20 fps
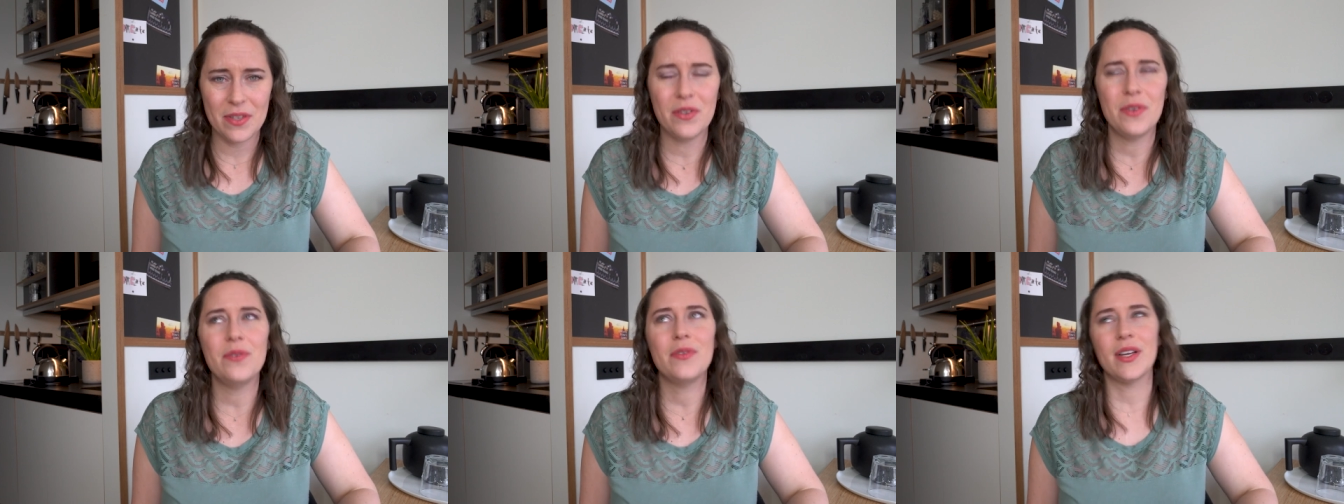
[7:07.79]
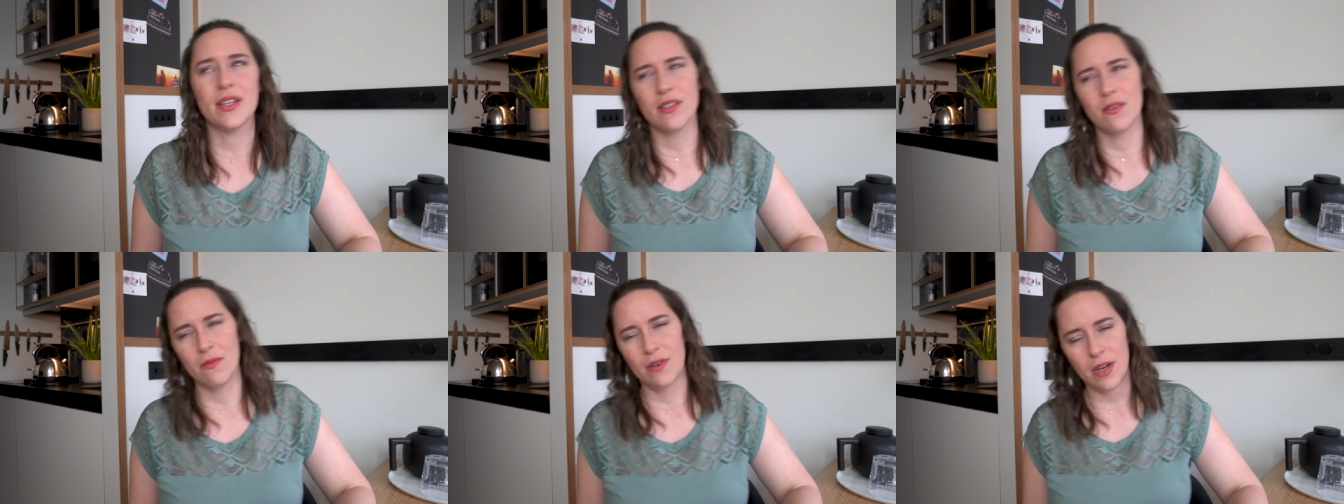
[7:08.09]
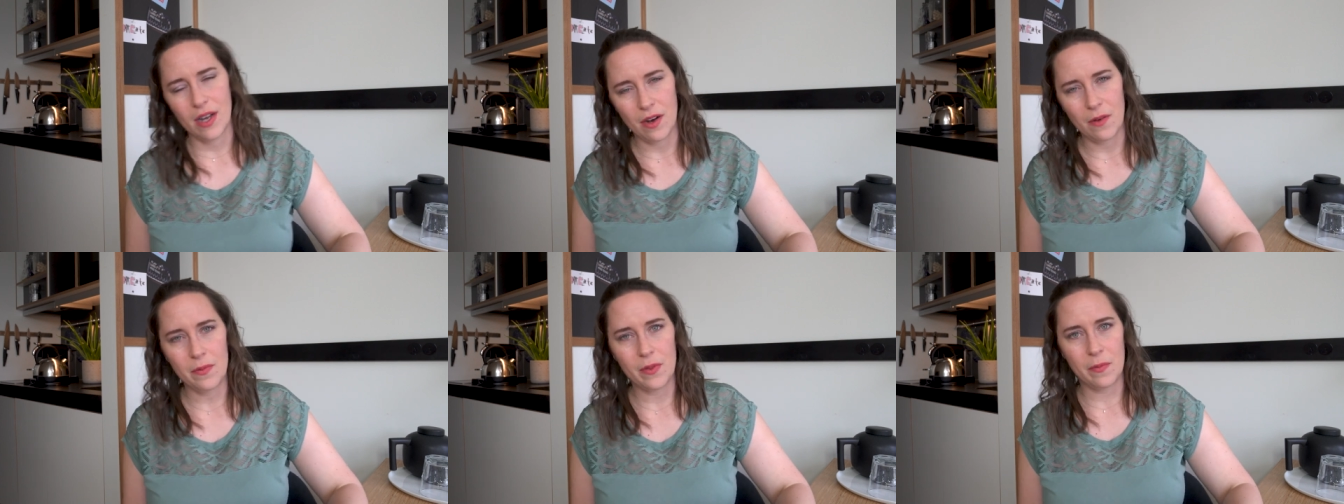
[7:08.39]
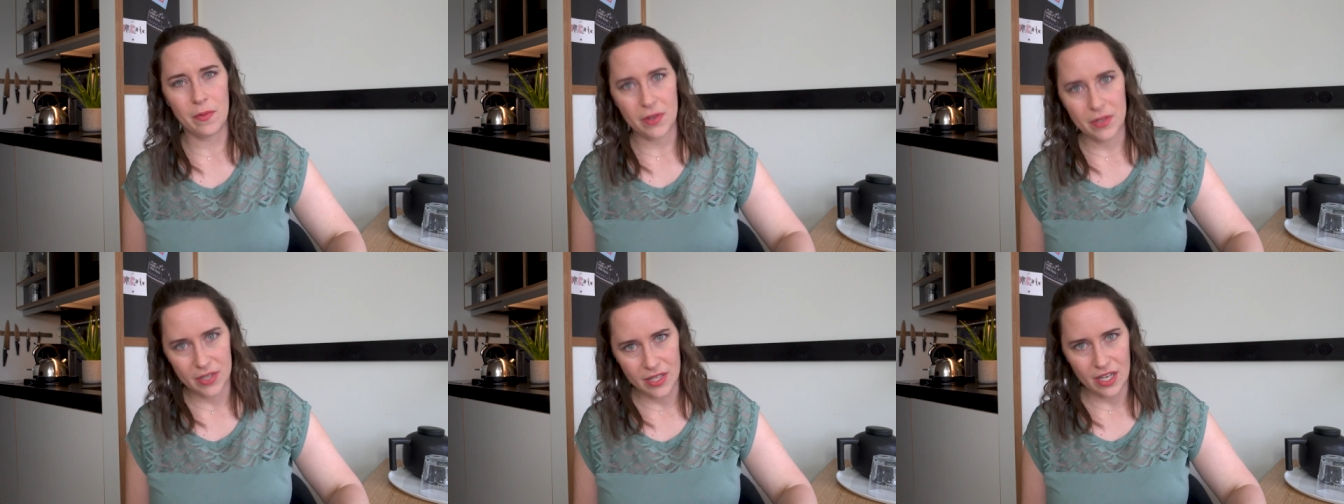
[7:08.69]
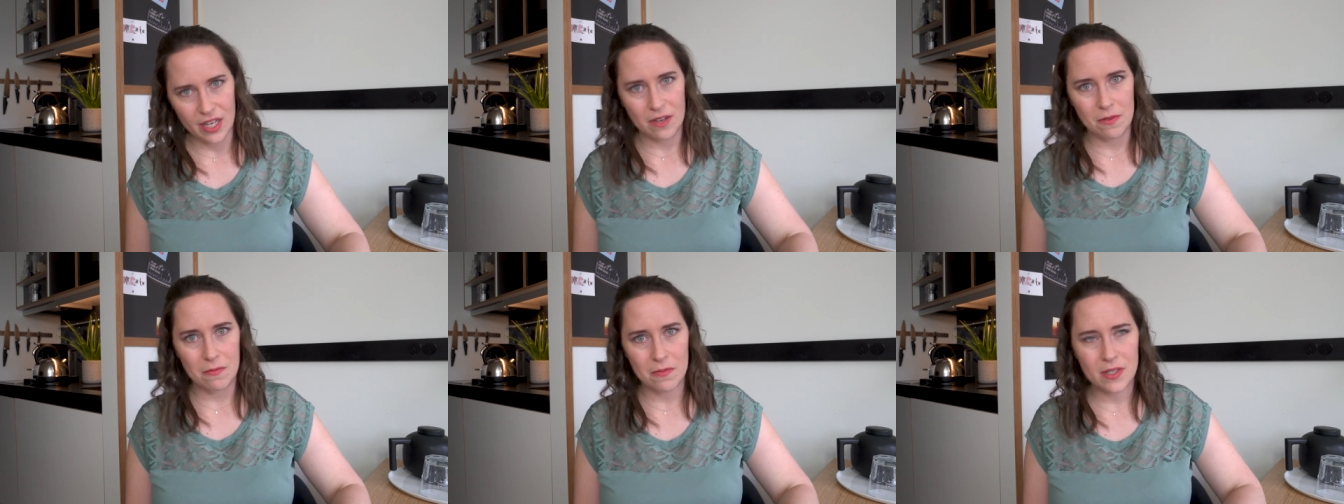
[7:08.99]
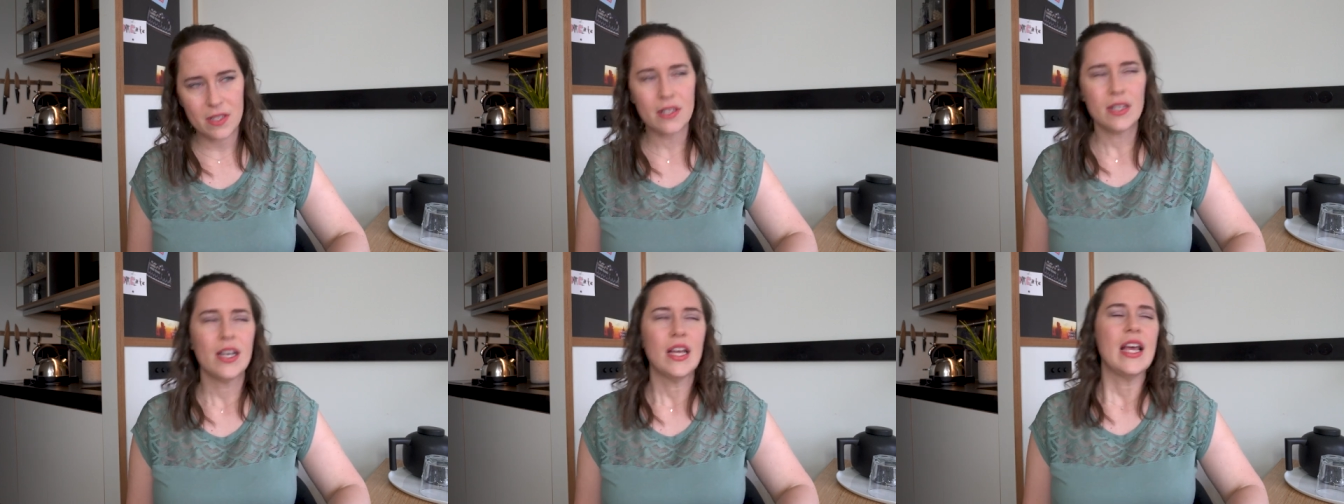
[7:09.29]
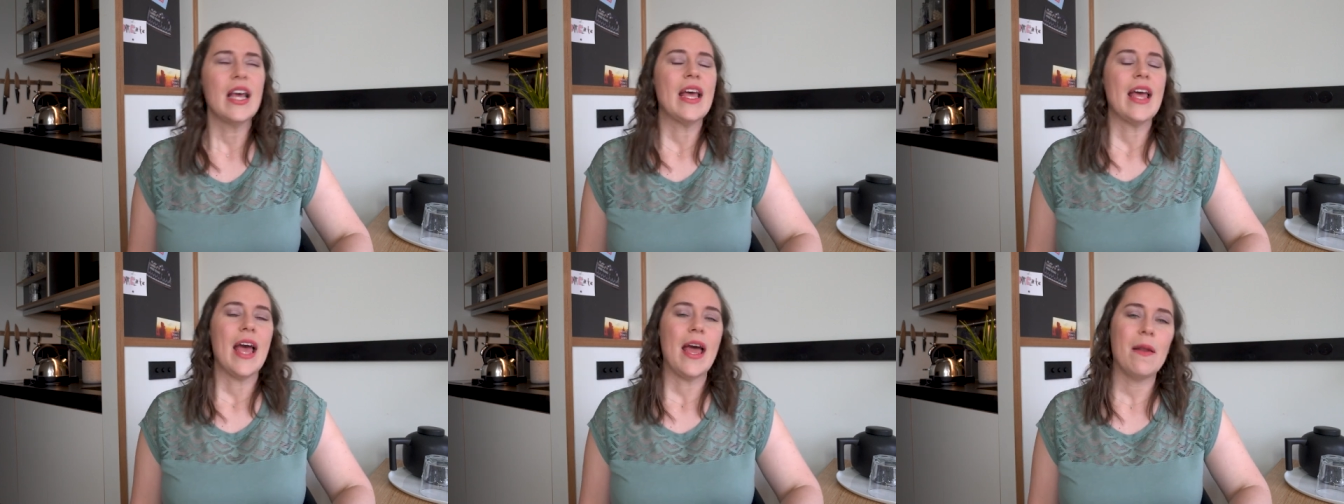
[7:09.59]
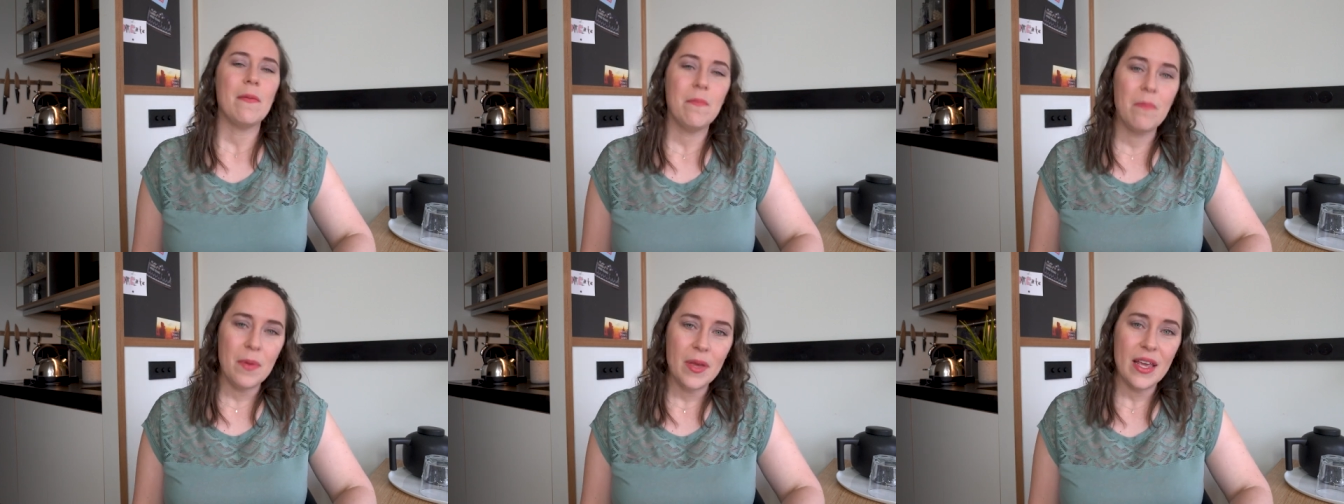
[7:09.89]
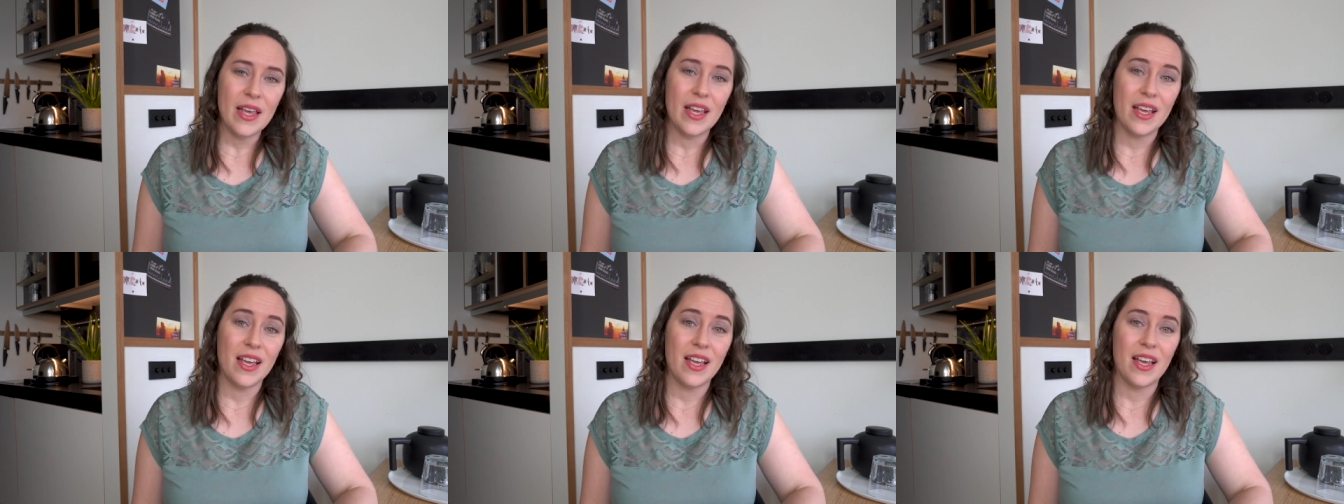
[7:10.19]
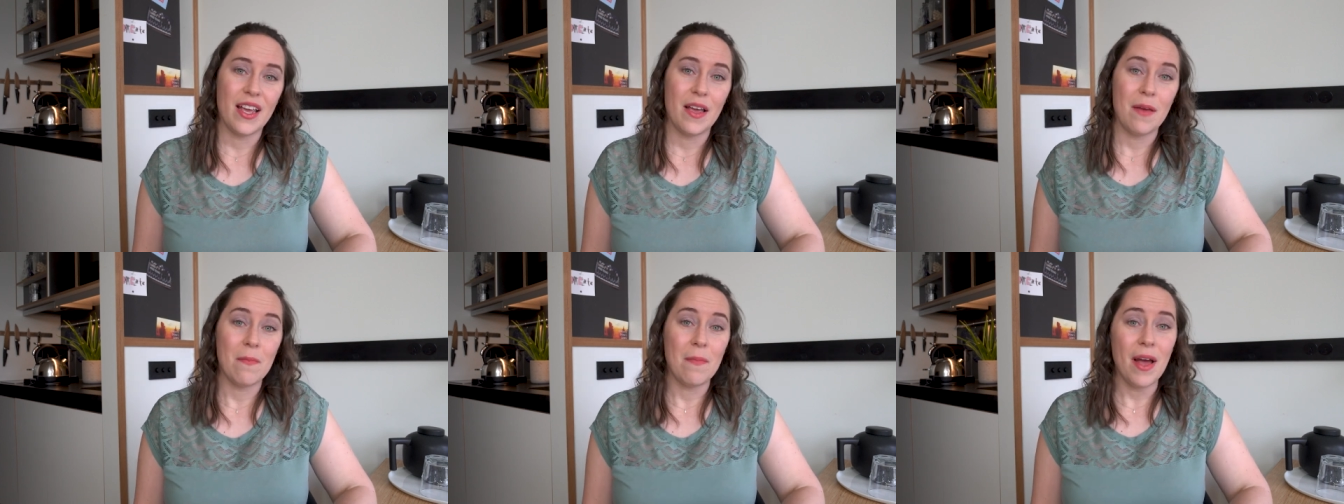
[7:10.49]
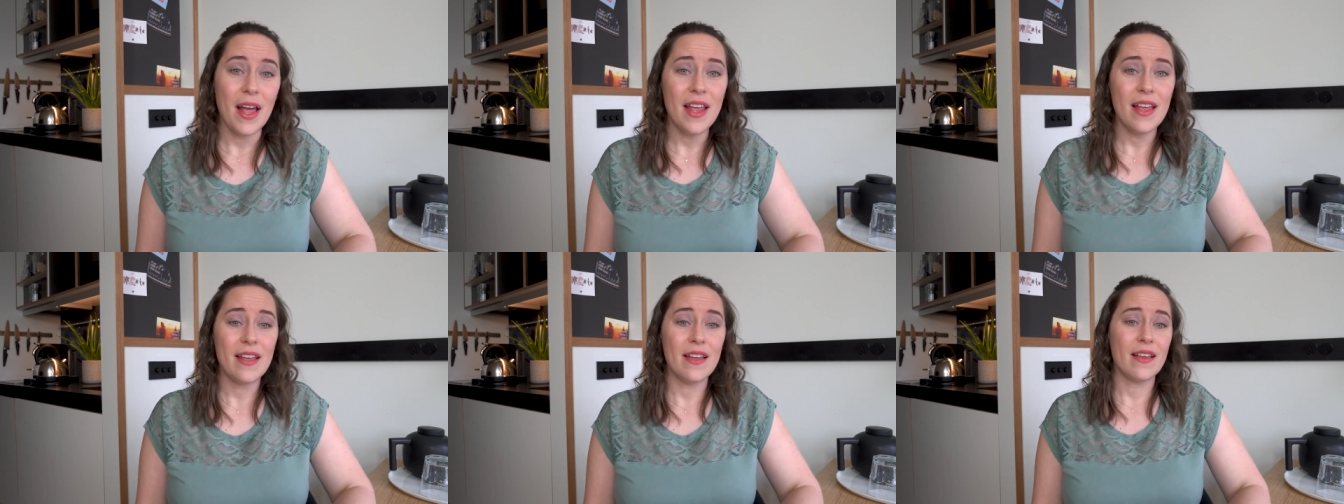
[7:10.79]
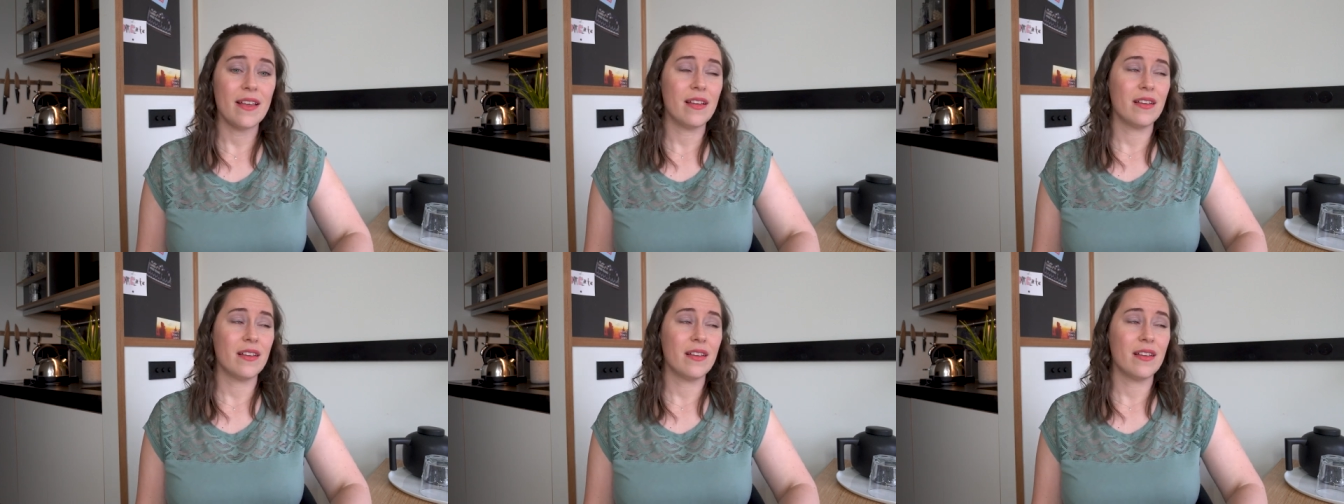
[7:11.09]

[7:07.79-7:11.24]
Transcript: and who doesn't wanna help the museums? And B, it might